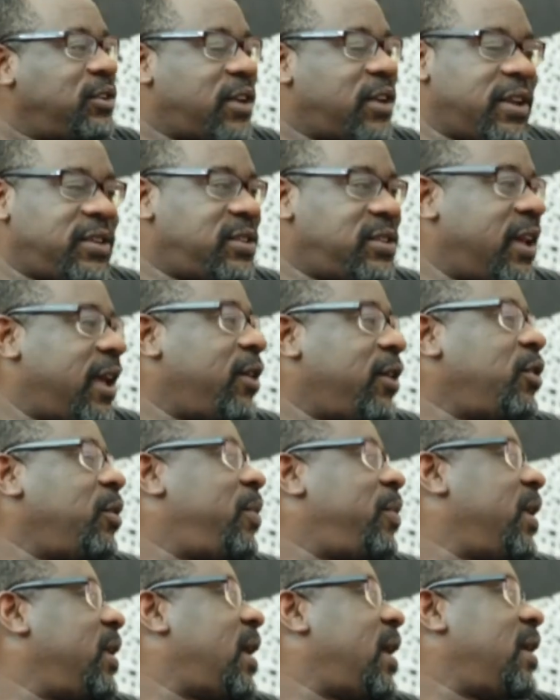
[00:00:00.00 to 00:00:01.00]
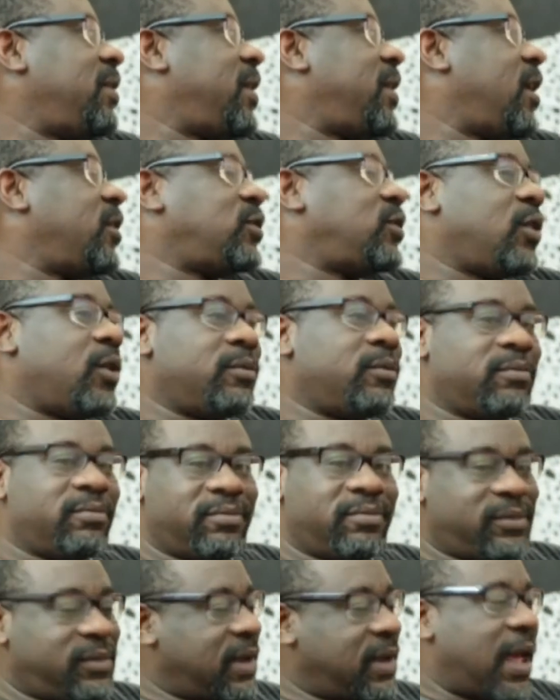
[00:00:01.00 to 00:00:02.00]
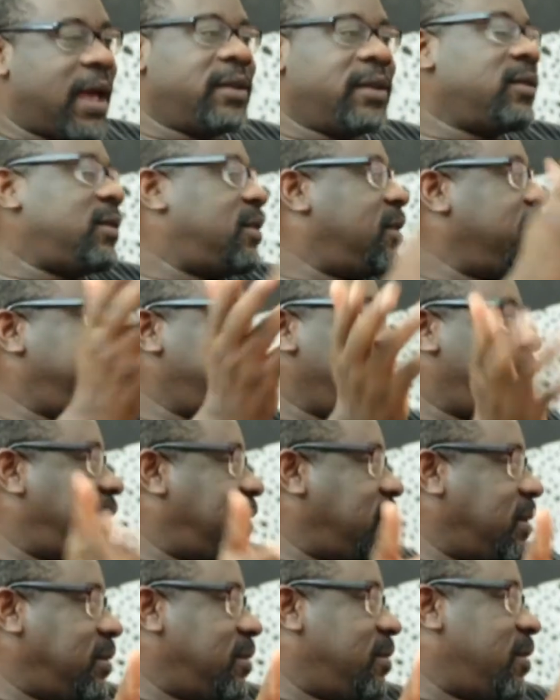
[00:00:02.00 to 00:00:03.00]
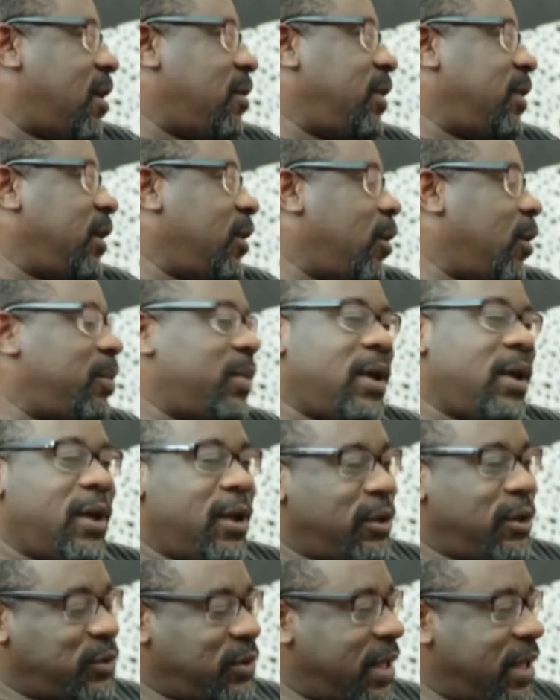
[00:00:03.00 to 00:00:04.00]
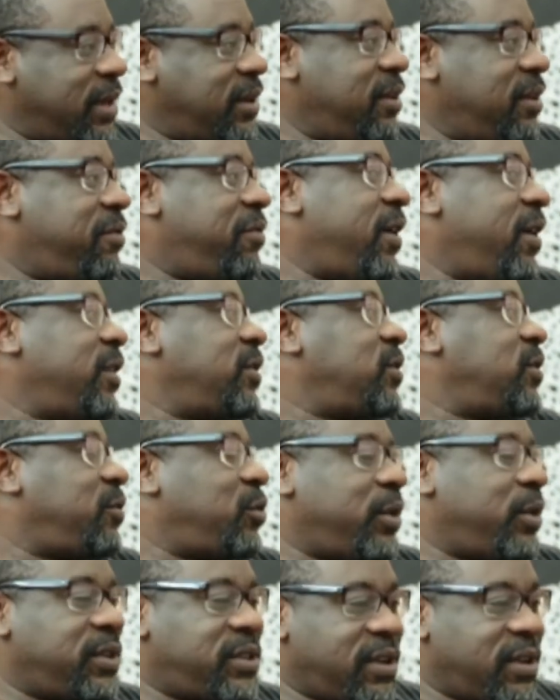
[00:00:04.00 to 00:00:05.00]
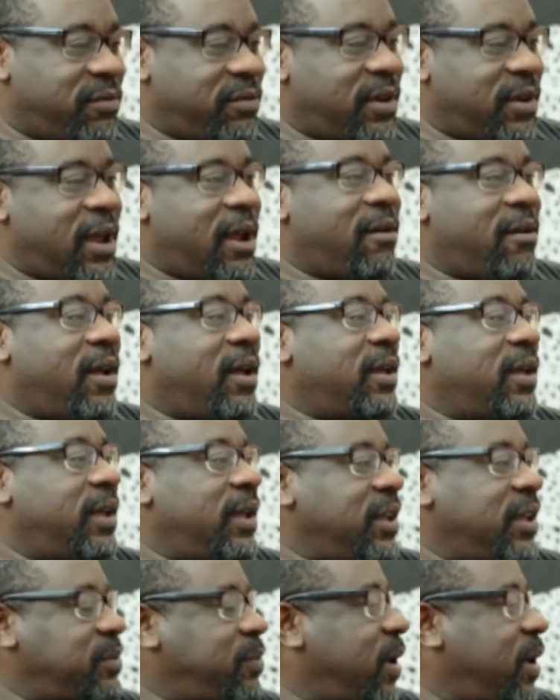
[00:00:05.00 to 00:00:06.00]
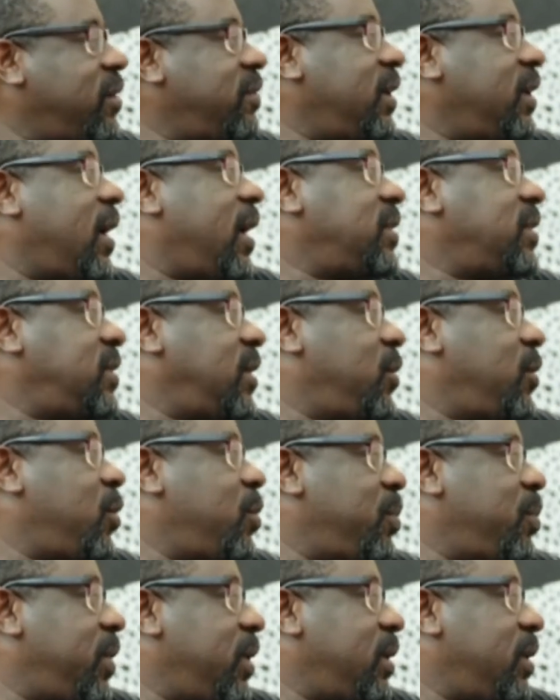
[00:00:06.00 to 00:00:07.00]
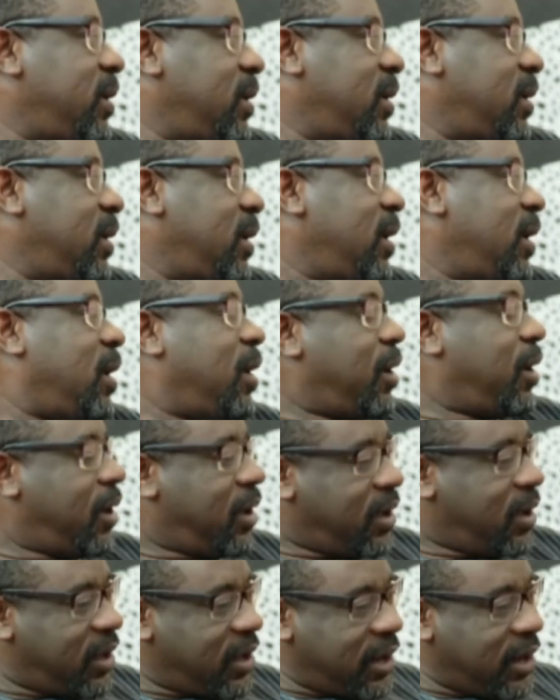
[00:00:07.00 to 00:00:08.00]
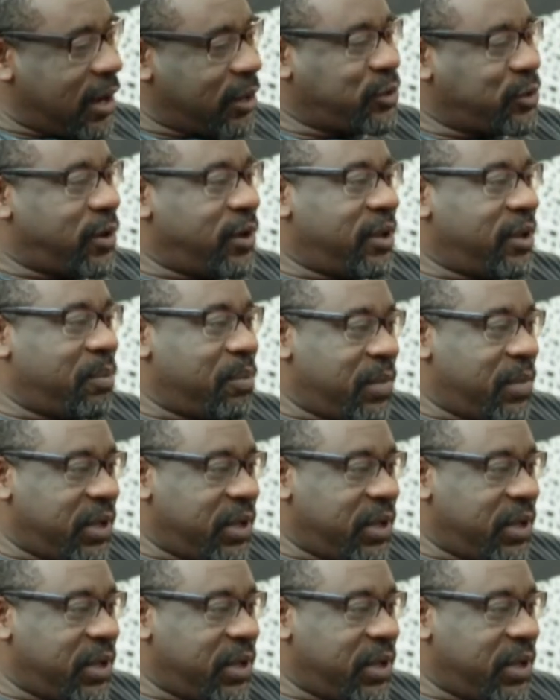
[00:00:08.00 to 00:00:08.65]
Chances are you're going to pay 9,050, rounding up. So that difference of 27 naira is part of the guy's take-home pay. Electronic